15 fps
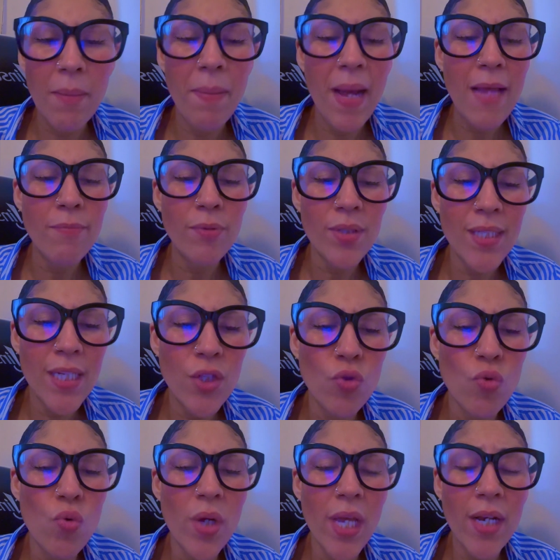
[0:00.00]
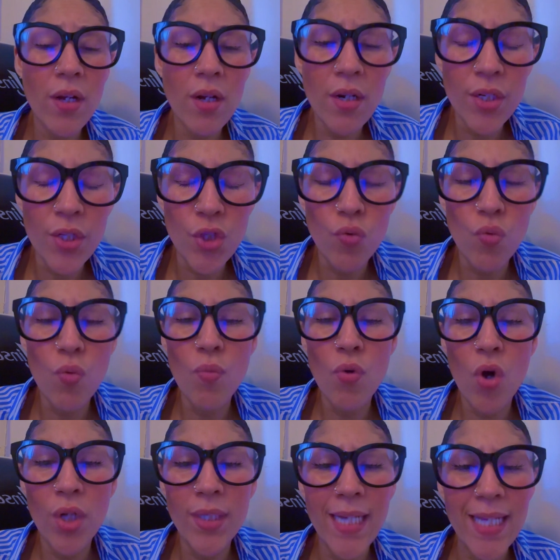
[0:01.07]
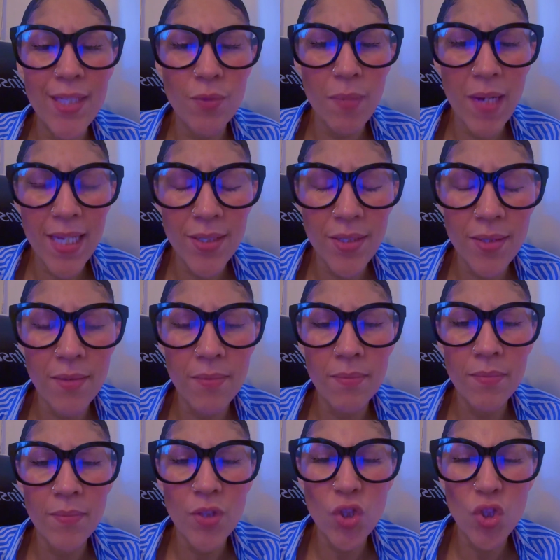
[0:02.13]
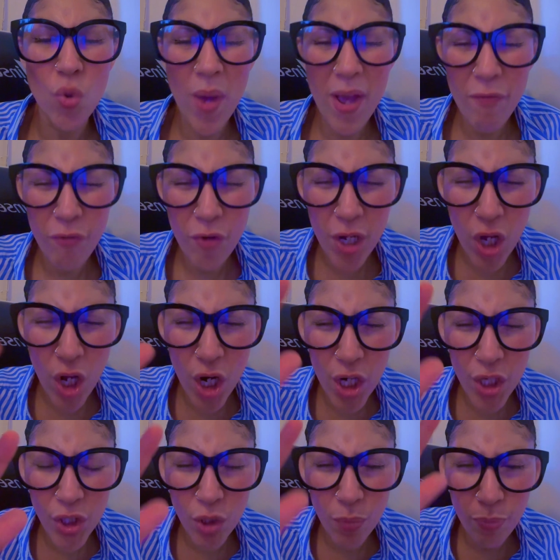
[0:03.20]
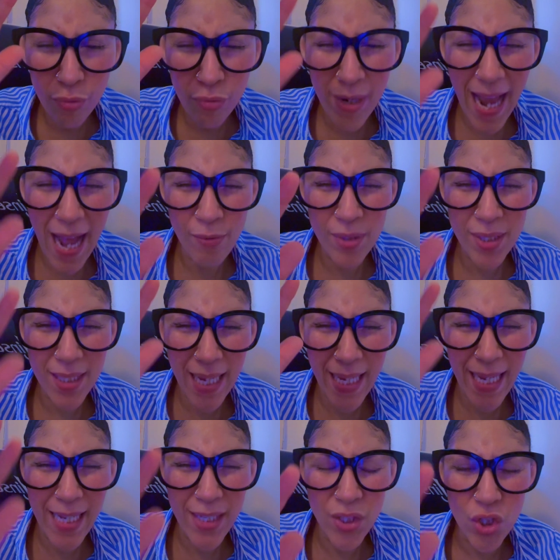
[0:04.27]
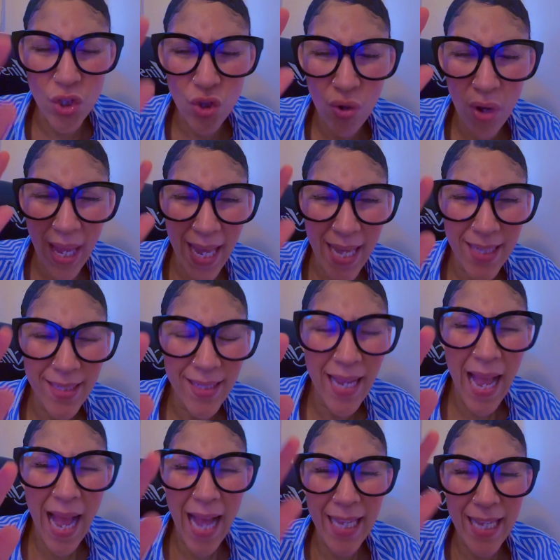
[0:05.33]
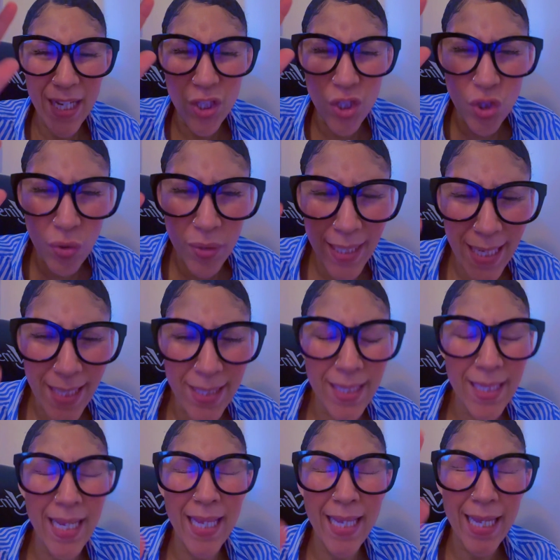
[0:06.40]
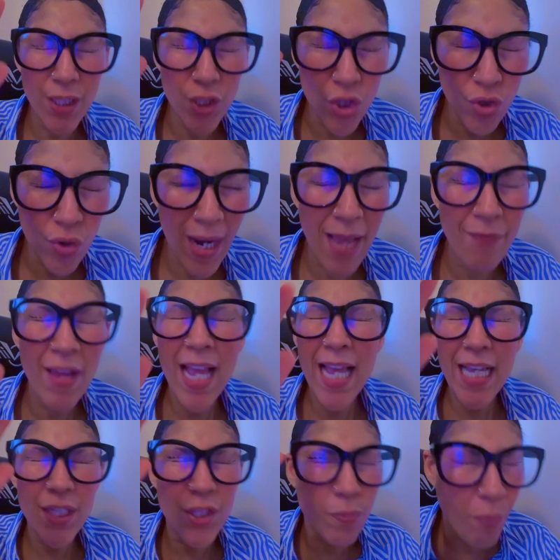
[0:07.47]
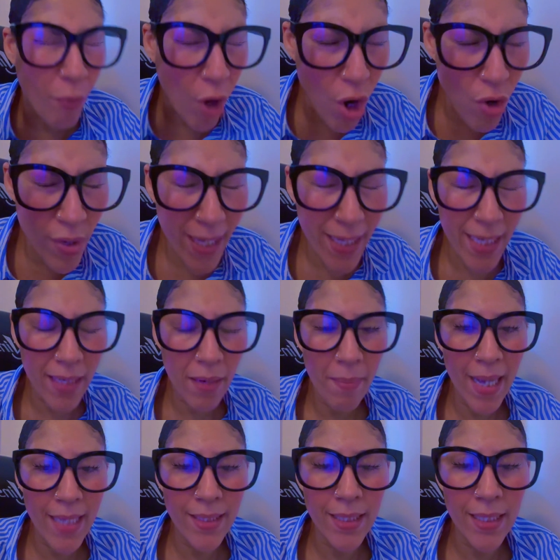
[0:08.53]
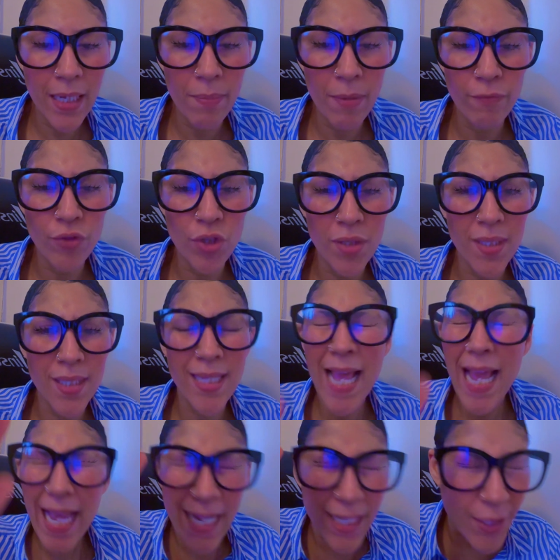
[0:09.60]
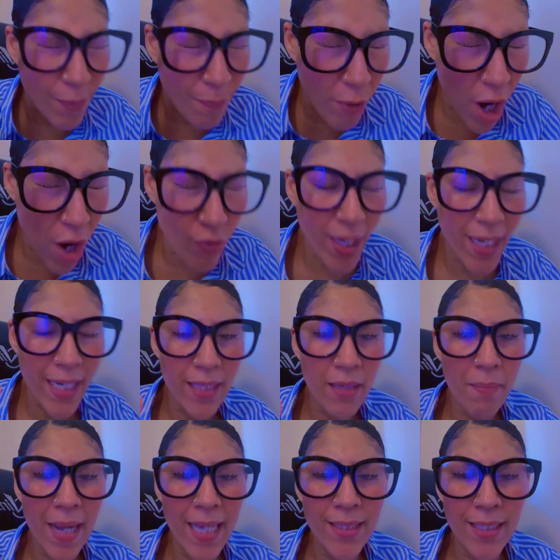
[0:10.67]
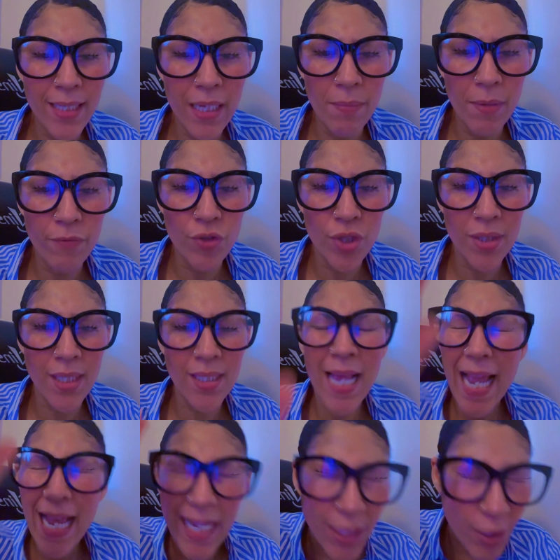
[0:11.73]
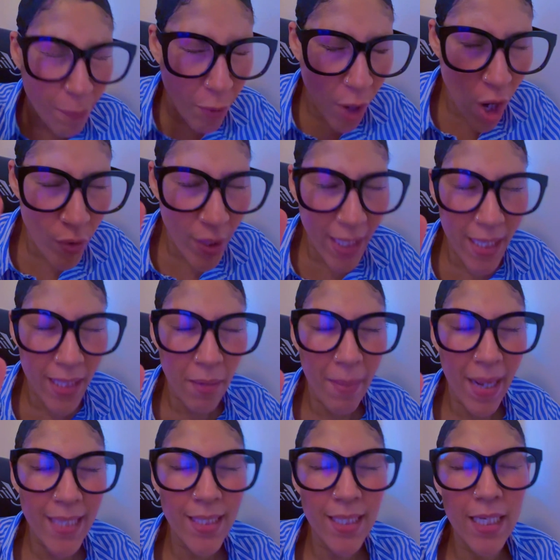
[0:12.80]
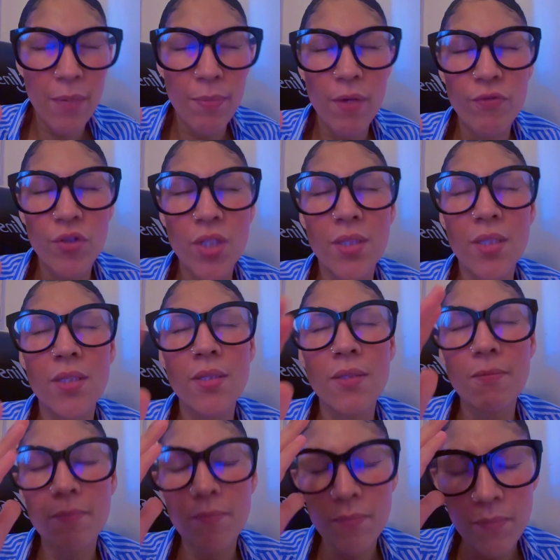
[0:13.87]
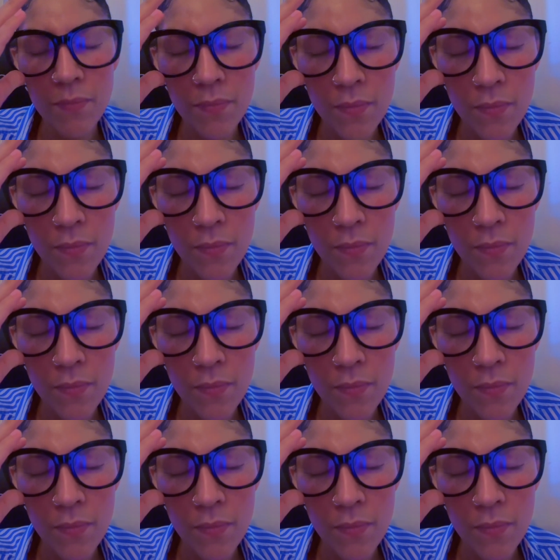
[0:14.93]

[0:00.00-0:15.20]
But the Bible says, who can curse to whom God has blessed? So every curse pronounced against your head, against your destiny, against your life, is broken in the mighty name of Jesus. It's broken in the mighty name of Jesus. It's broken in the mighty name of Jesus.